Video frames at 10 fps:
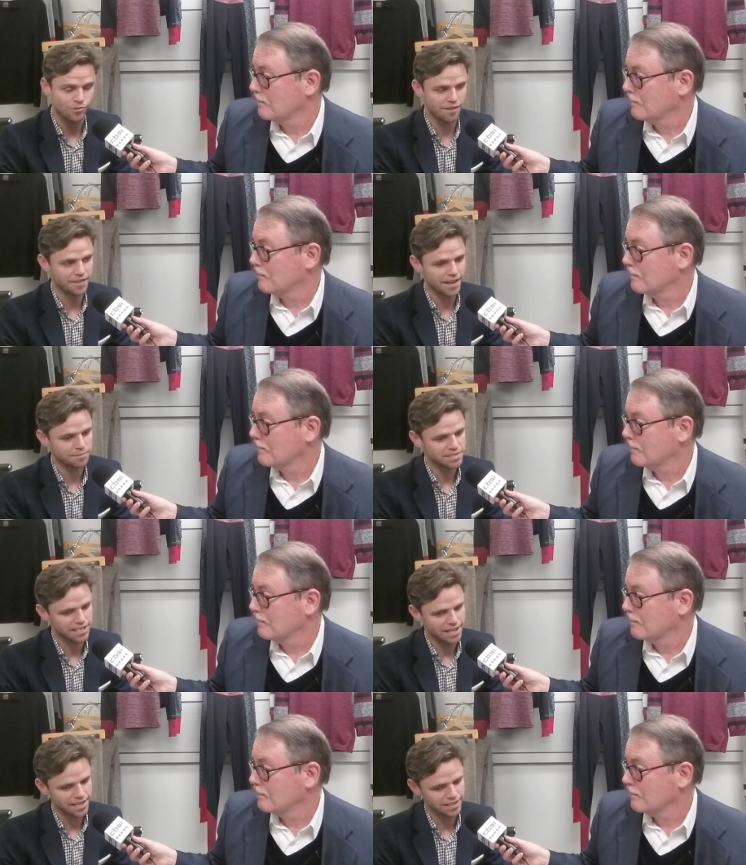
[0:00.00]
Speaker 1: 12 a.m.
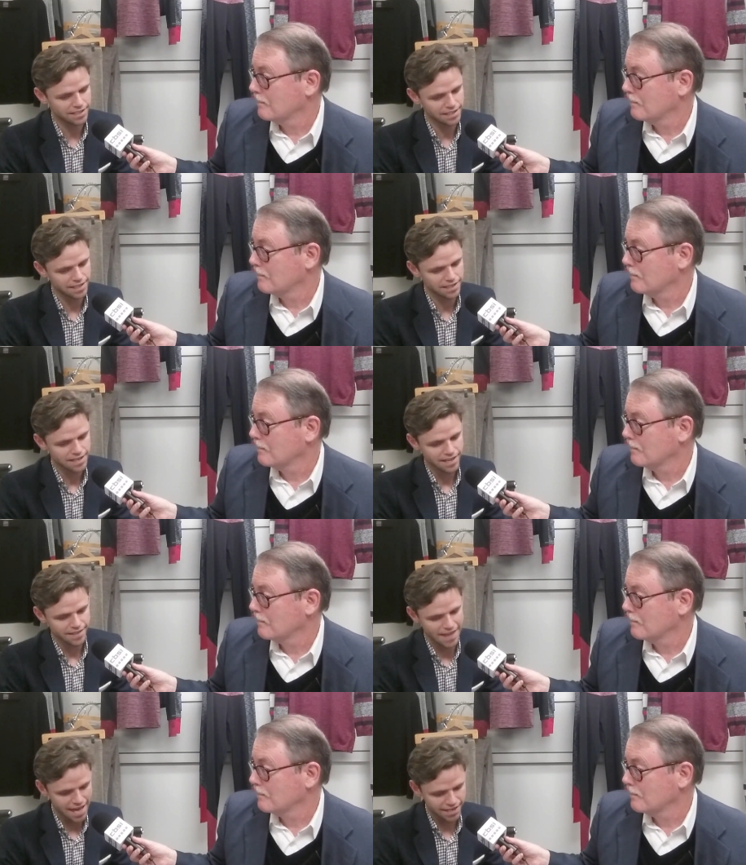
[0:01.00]
today, and and
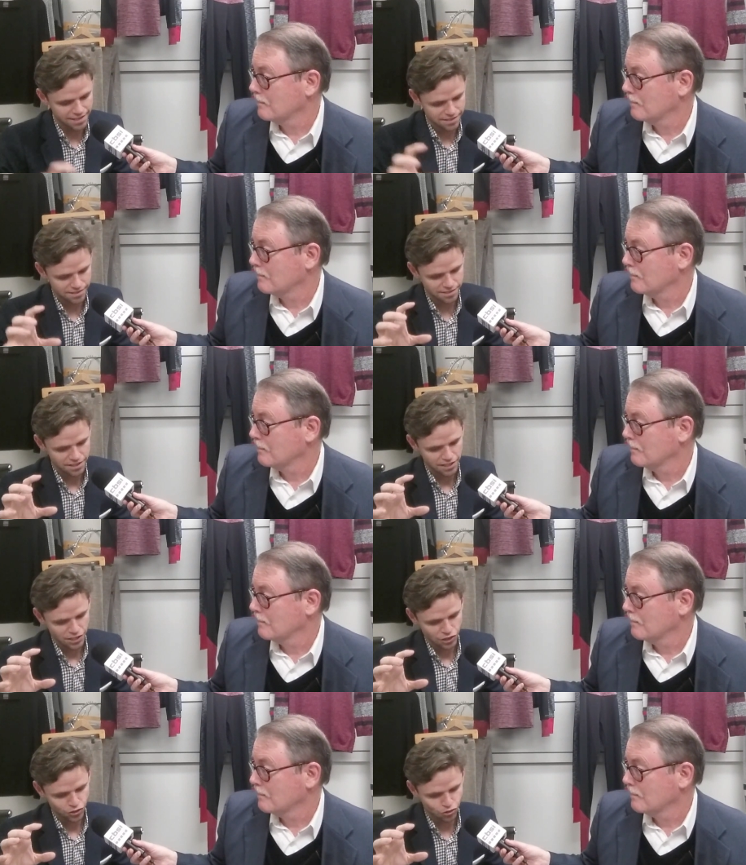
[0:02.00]
that is
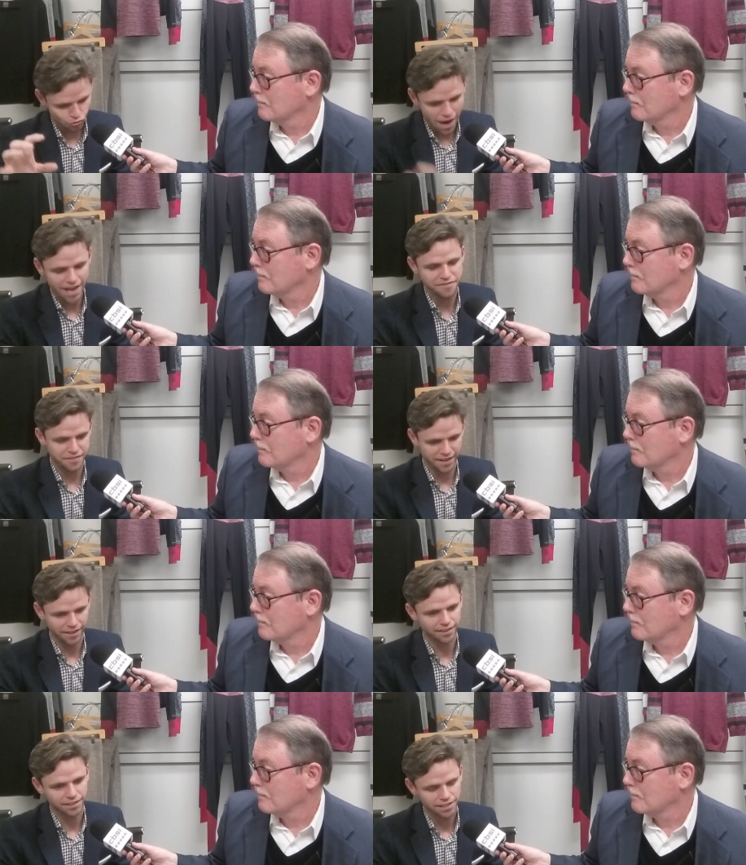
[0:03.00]

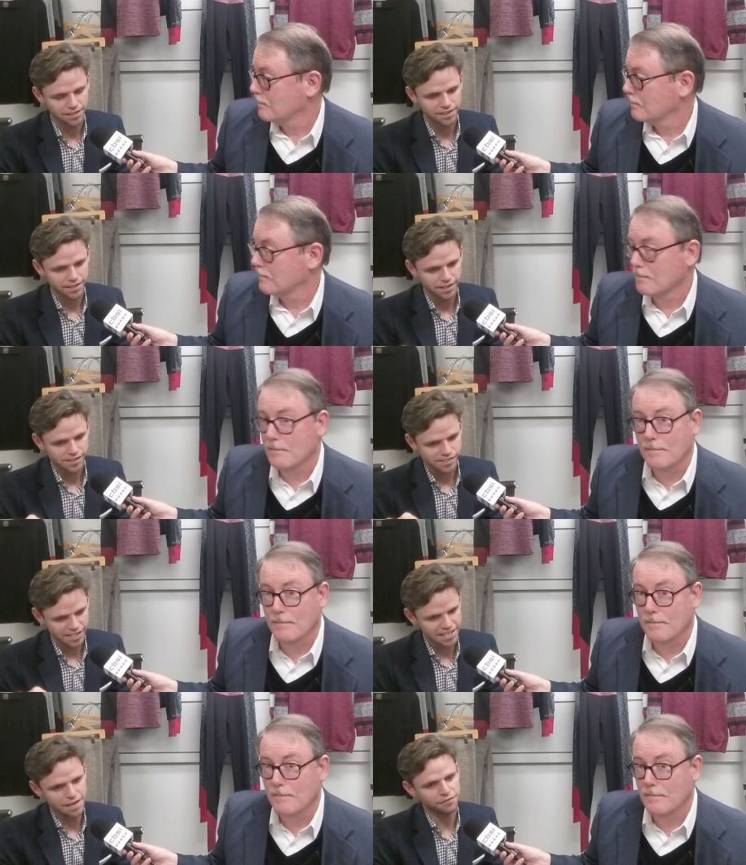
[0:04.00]
driving
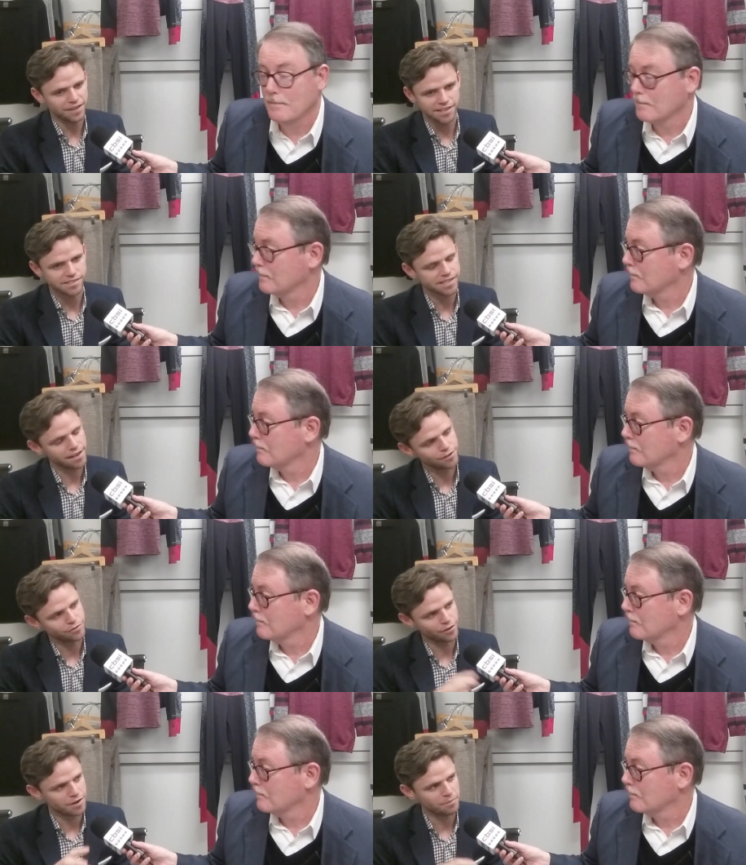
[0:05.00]
significant sales
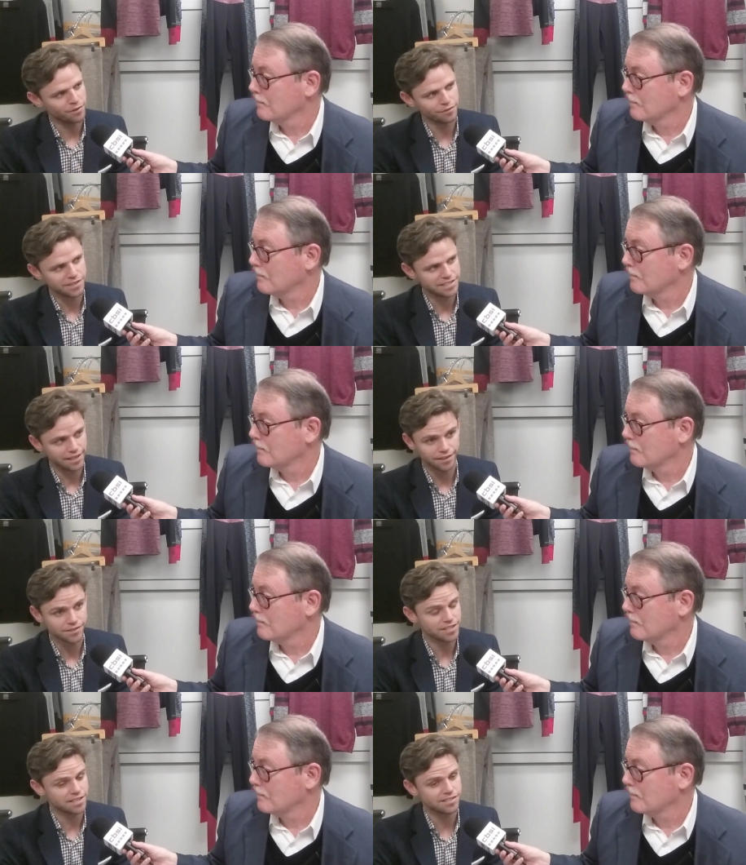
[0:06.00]
for a number of
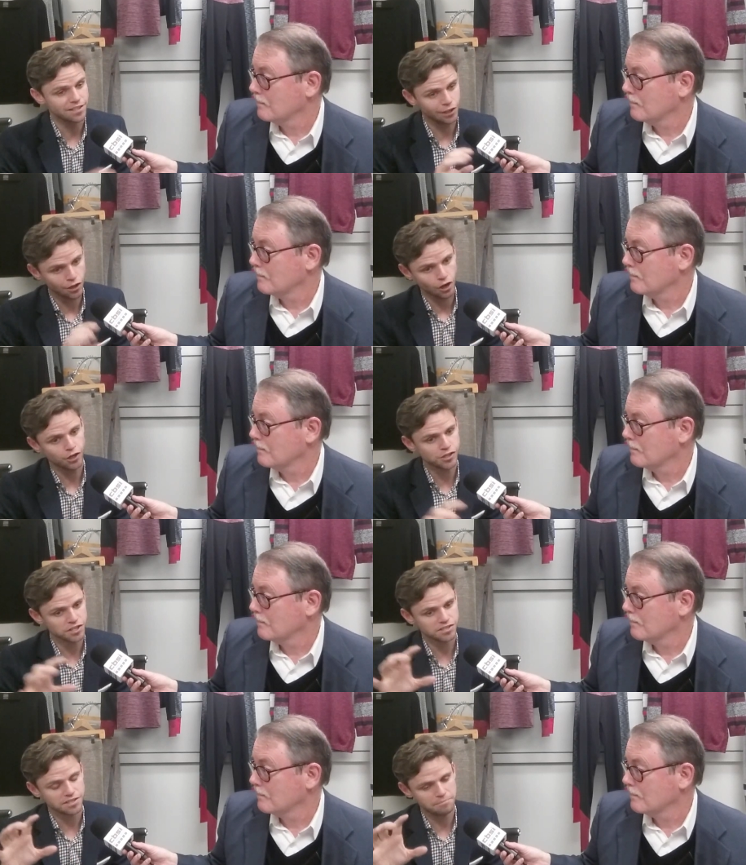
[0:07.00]
retailers. It's the
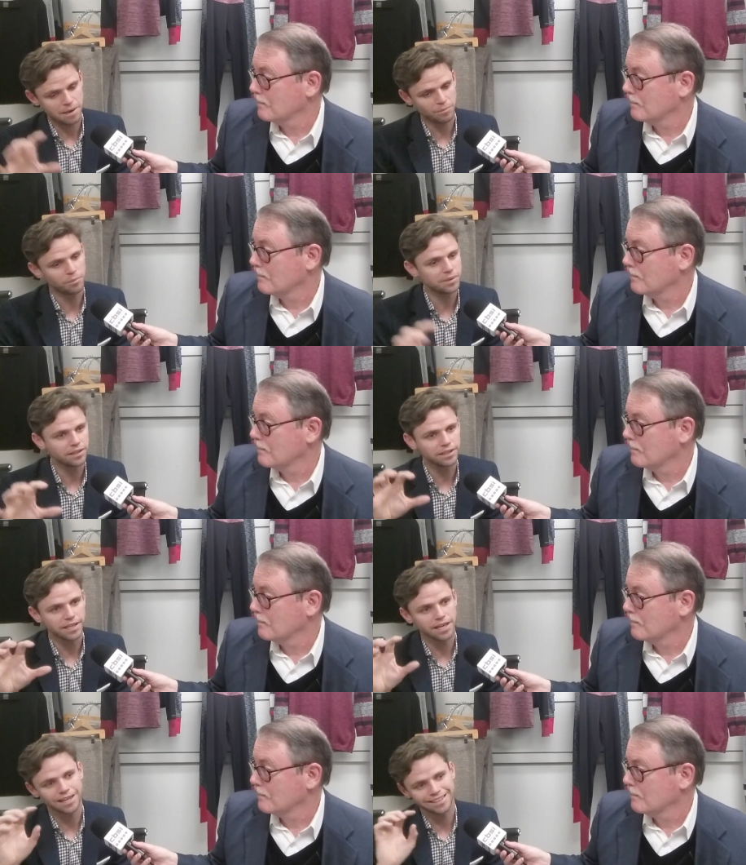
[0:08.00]
largest
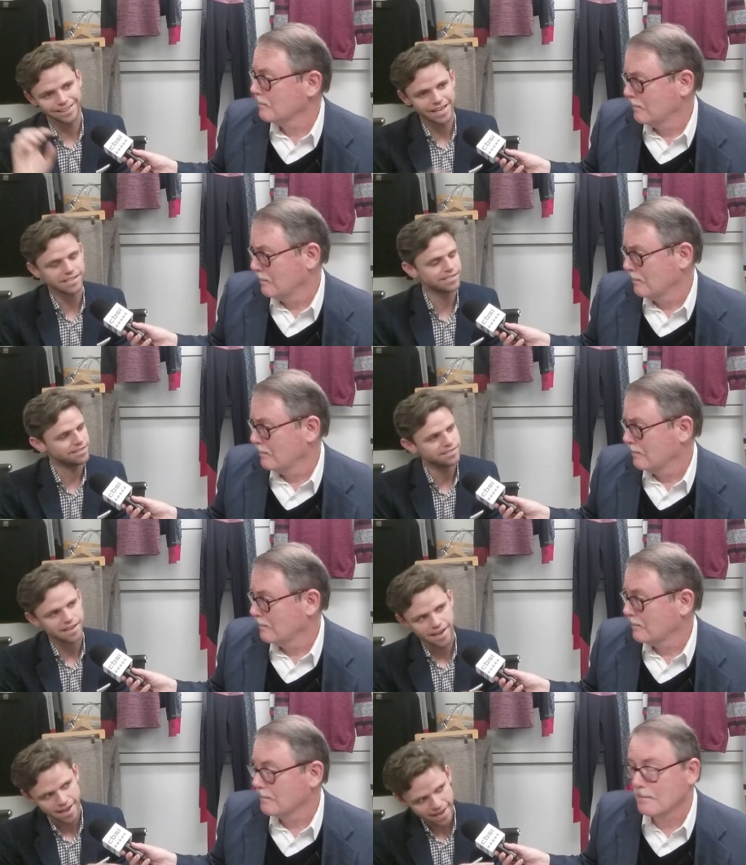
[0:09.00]
memorabilia license
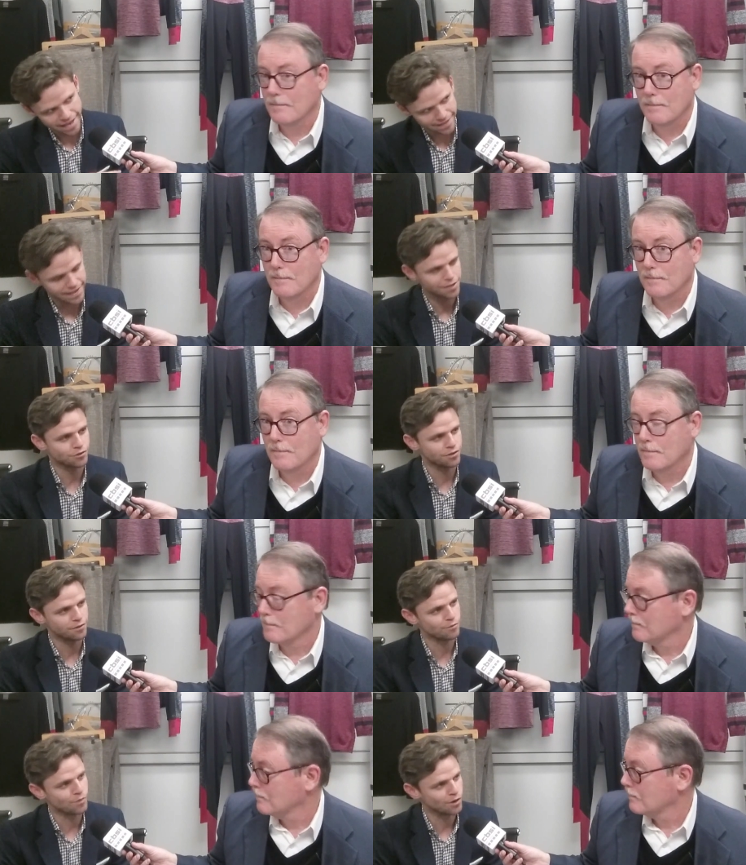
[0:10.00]
in the history
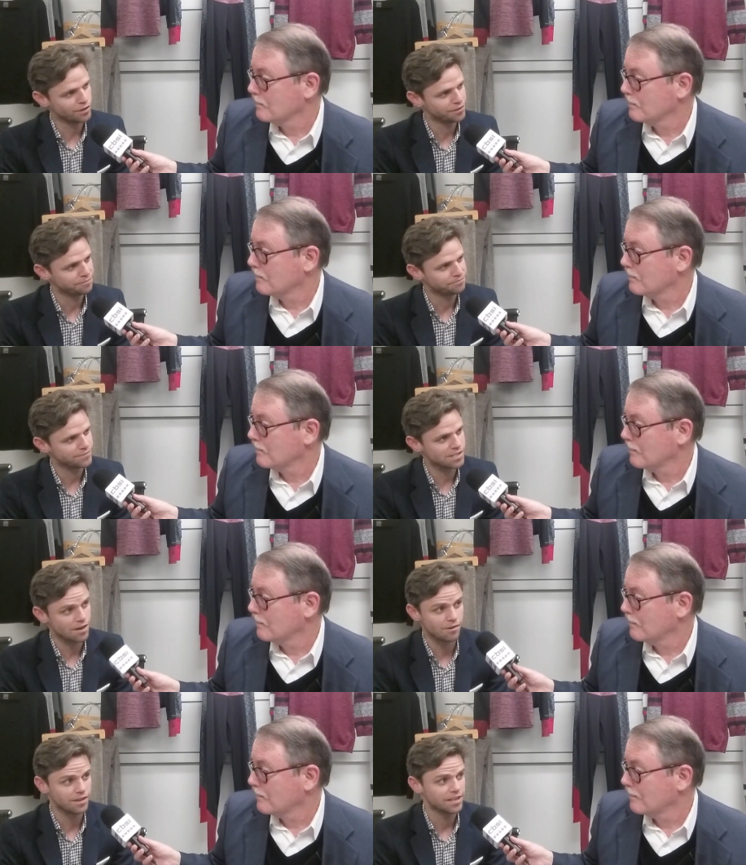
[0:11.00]
of the world.
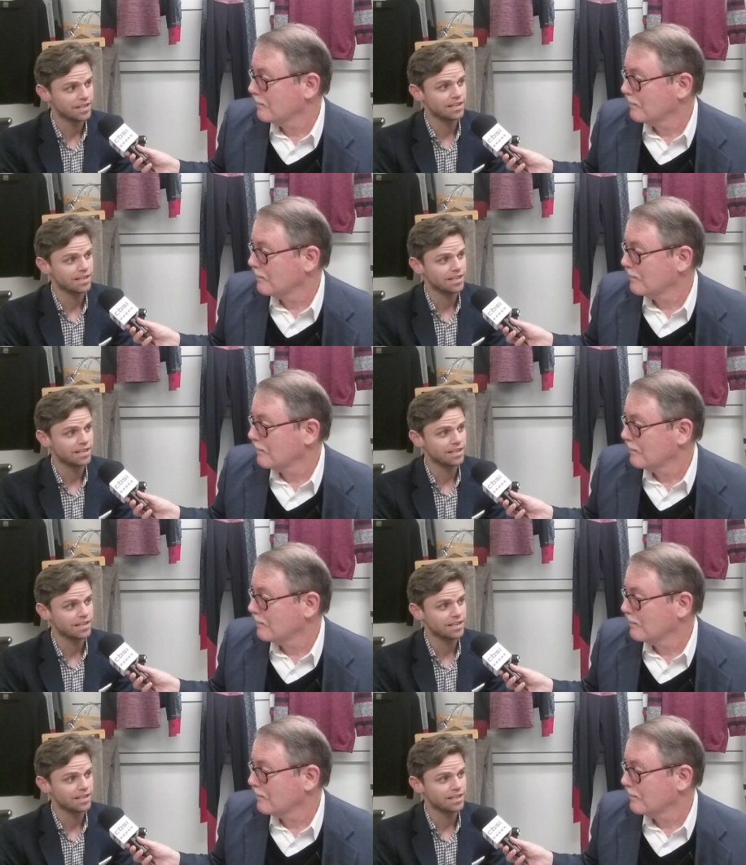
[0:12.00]
So